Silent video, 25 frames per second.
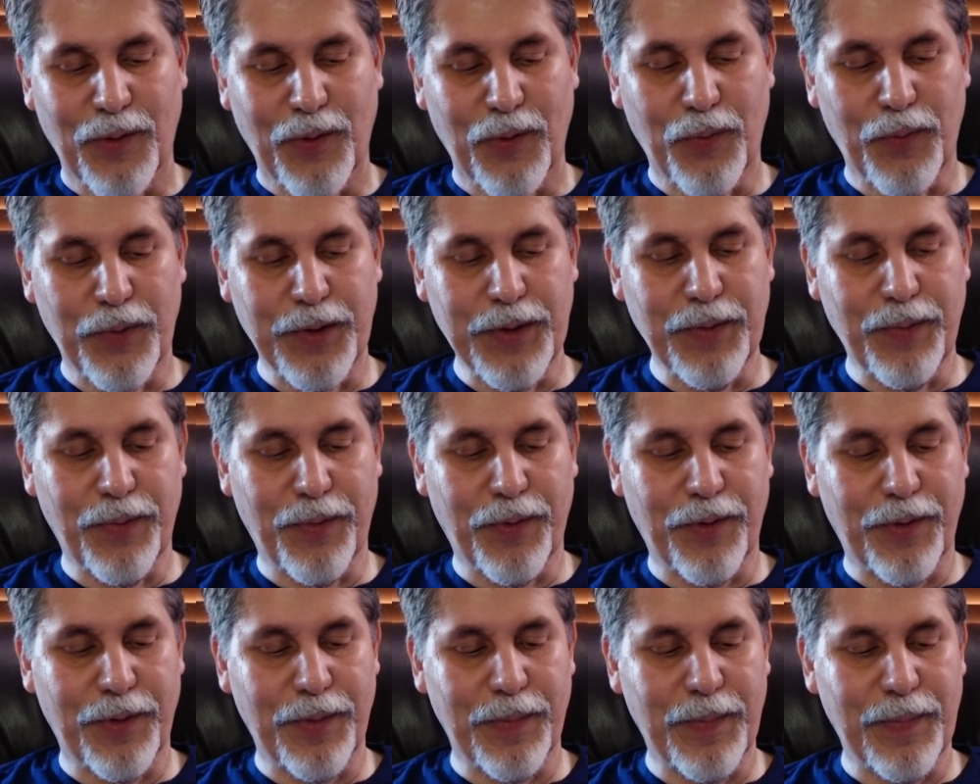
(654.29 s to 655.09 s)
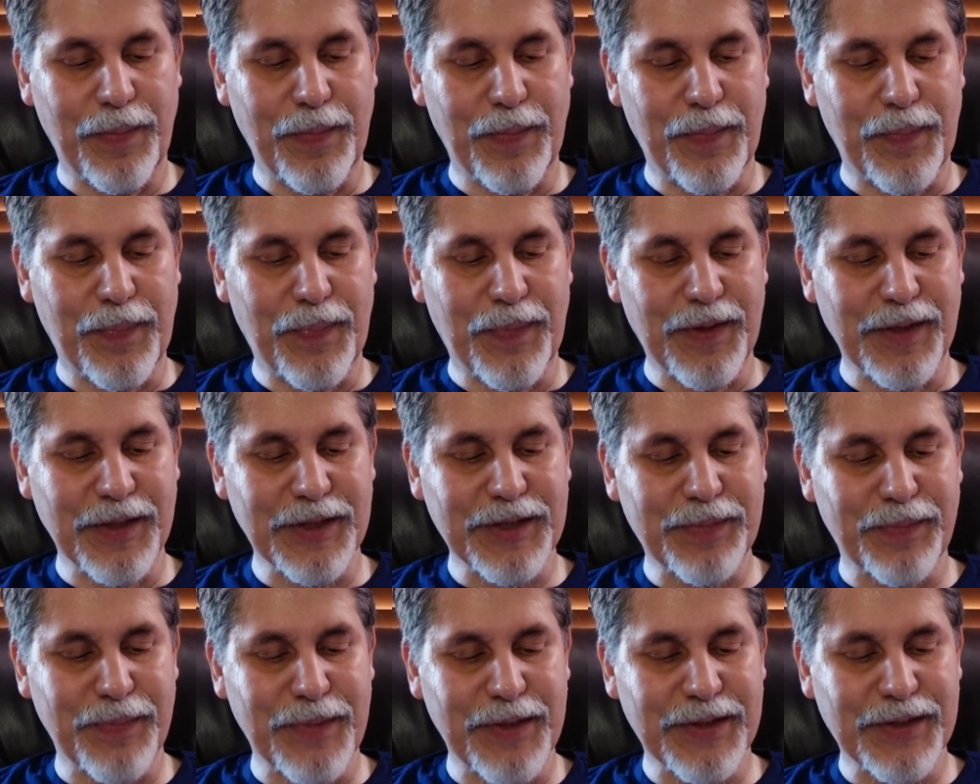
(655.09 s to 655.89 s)
We were
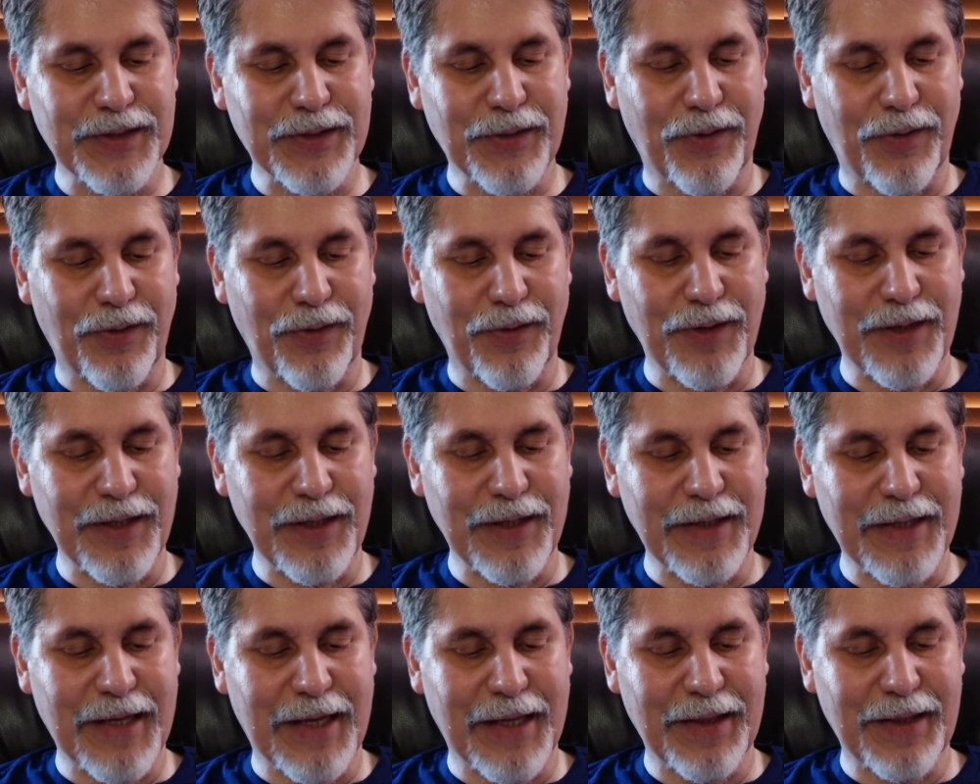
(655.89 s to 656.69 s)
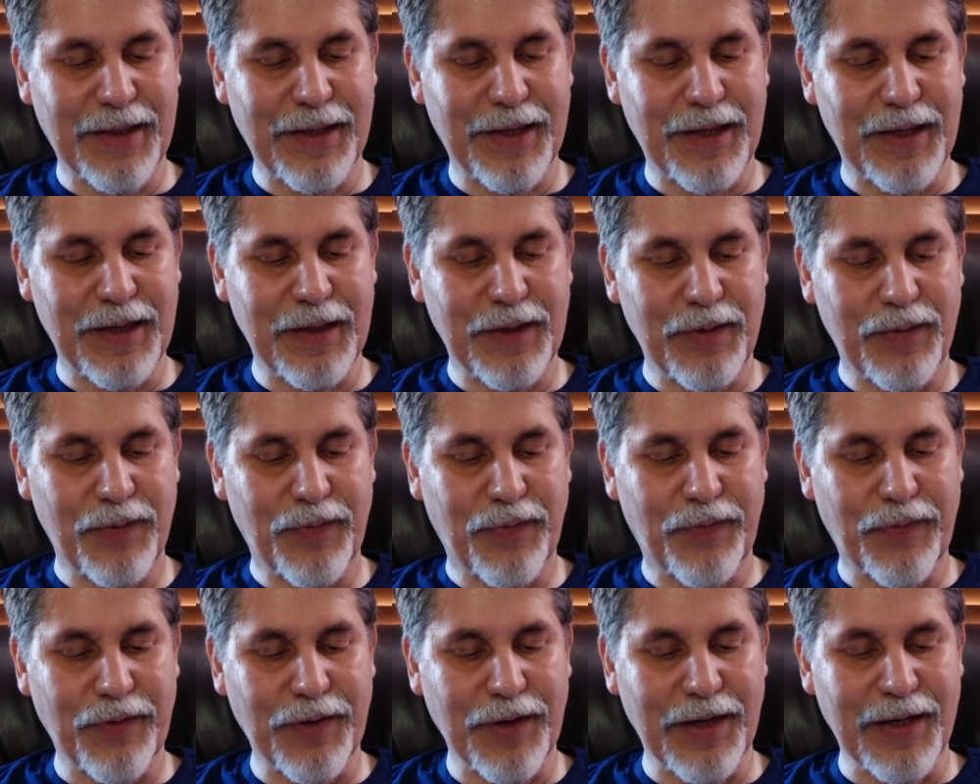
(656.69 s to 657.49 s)
dismissed early that day,
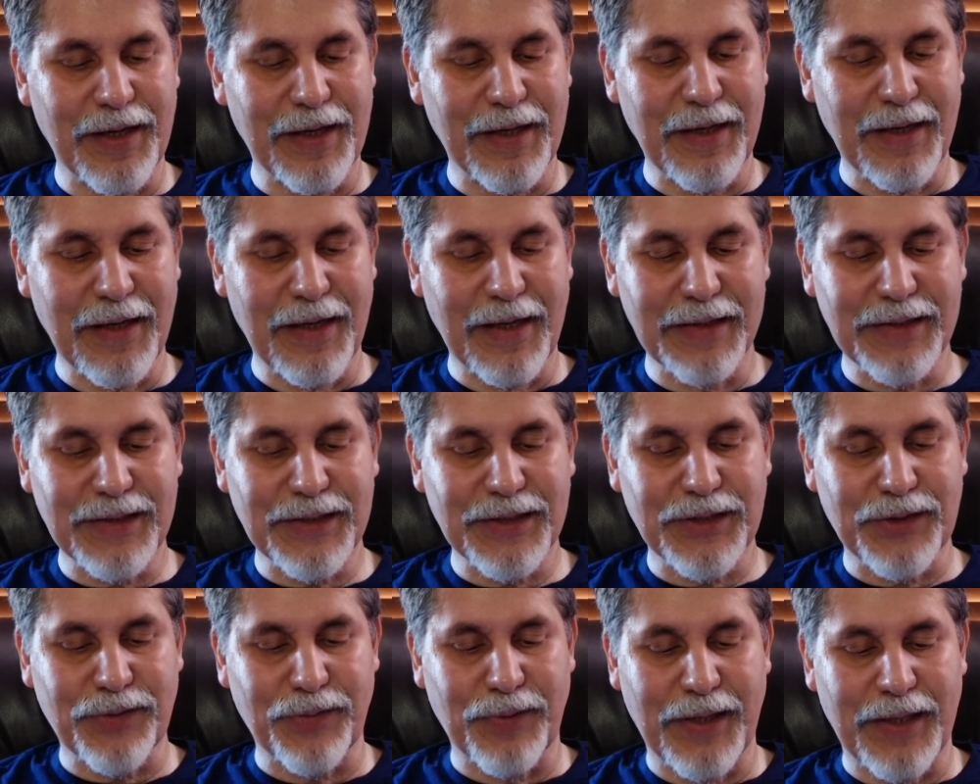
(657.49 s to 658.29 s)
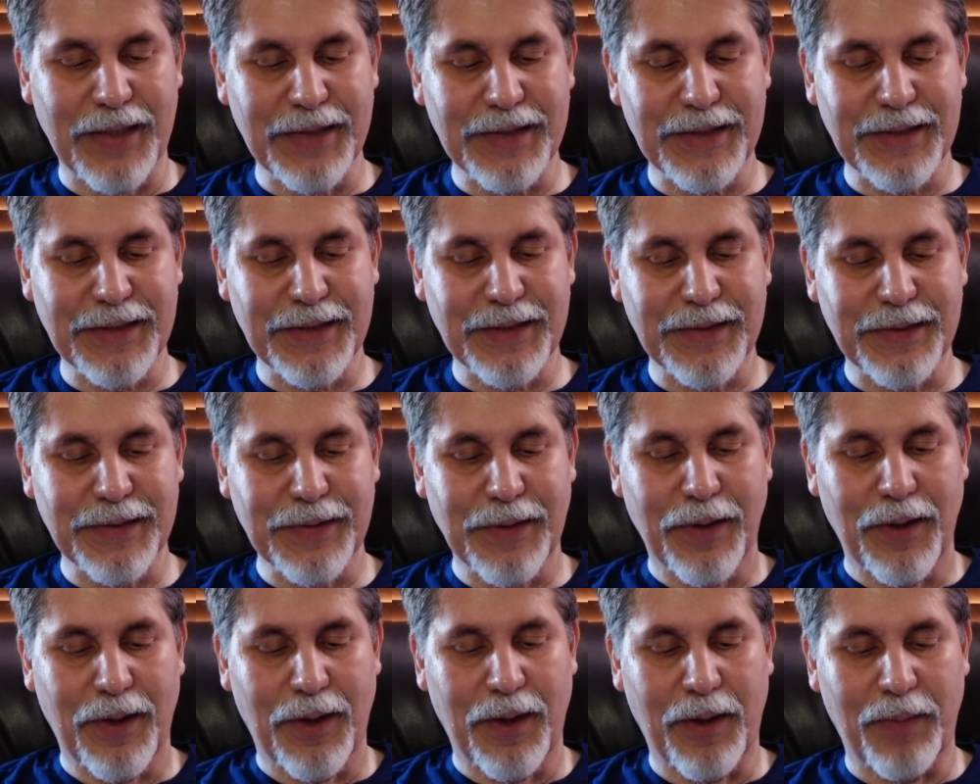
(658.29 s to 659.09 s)
feeling less stressed
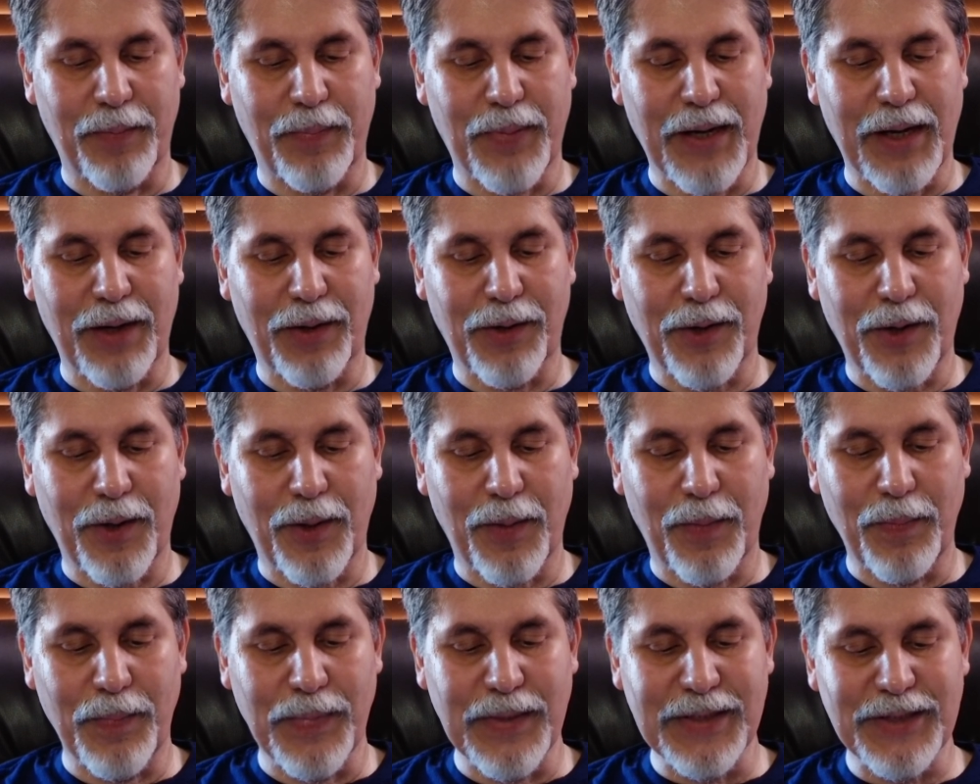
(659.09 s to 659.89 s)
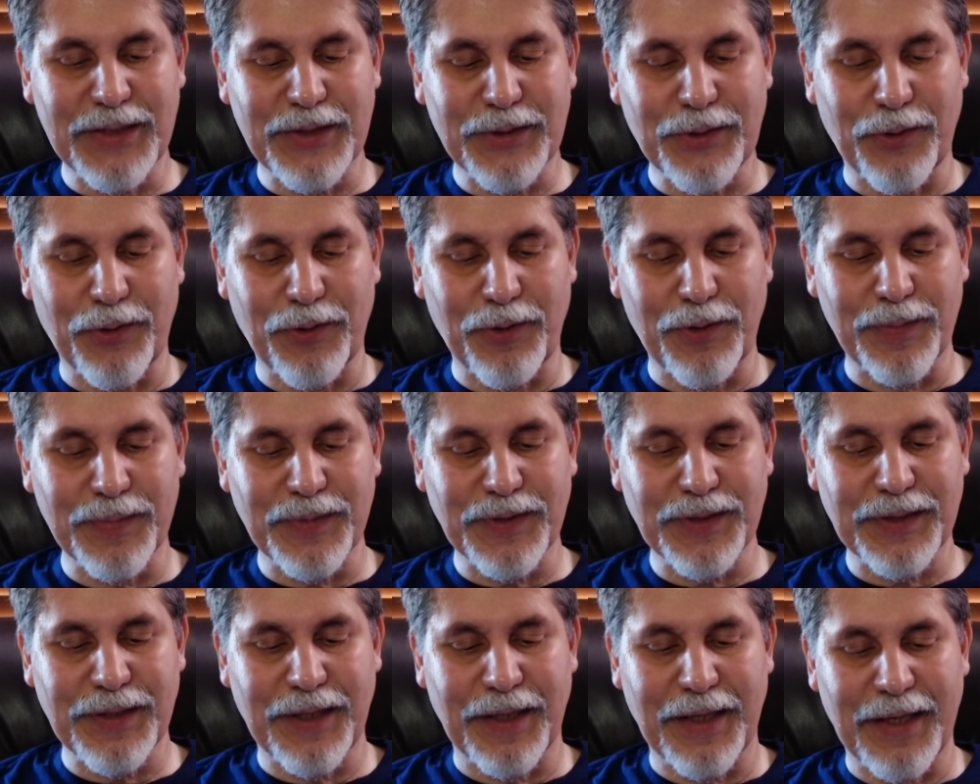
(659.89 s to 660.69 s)
about
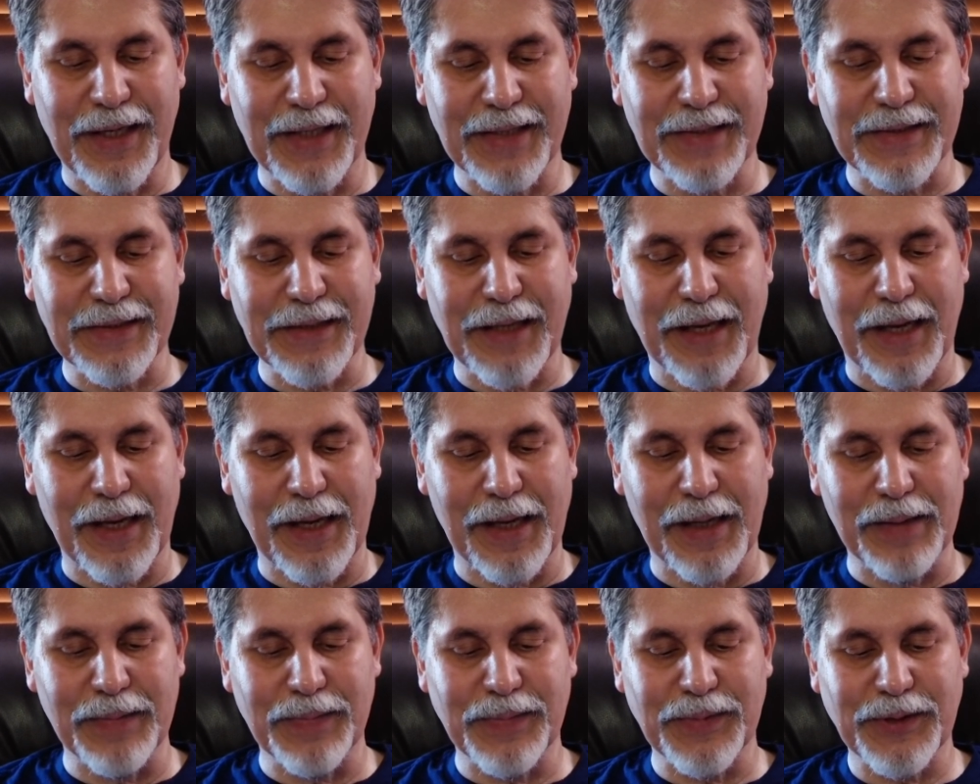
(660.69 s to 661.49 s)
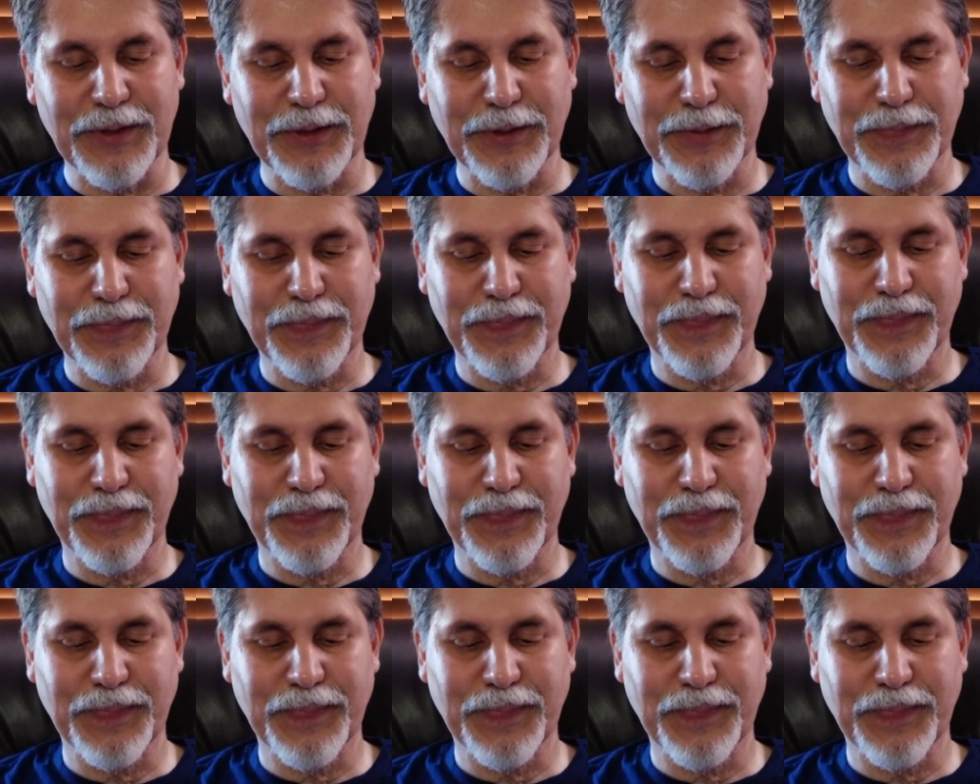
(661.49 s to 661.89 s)
midterms exams.